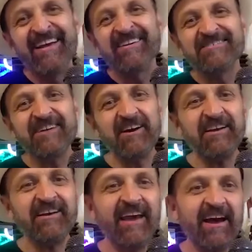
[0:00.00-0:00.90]

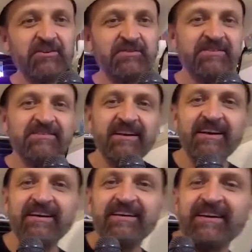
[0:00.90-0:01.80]
Johnny Cash was
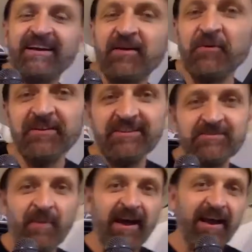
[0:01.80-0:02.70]
kind of one of
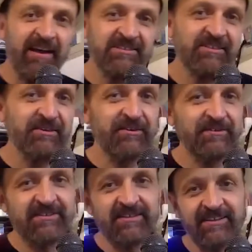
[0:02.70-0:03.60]
these badass
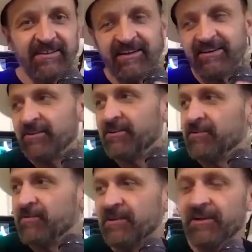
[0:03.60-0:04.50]
dudes that like you
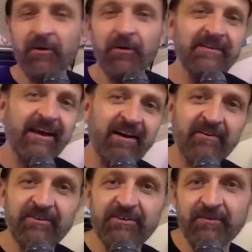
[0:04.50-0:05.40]
couldn't really hold
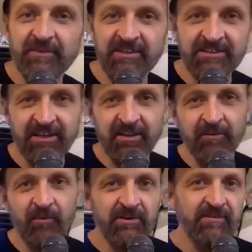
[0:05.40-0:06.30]
down. You couldn't really tell
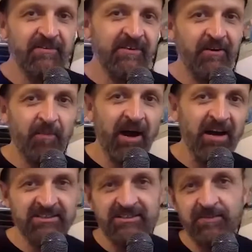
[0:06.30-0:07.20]
him what, you know,
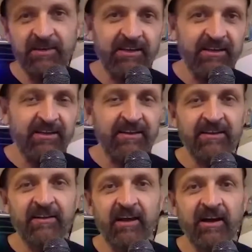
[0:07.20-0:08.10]
box to be in. And he
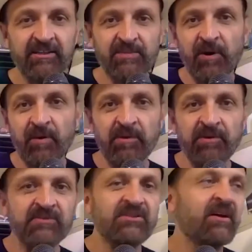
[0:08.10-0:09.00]
did a lot of
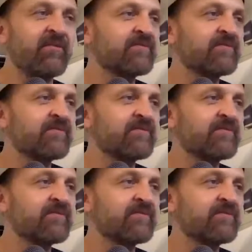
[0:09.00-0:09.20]
experimental stuff.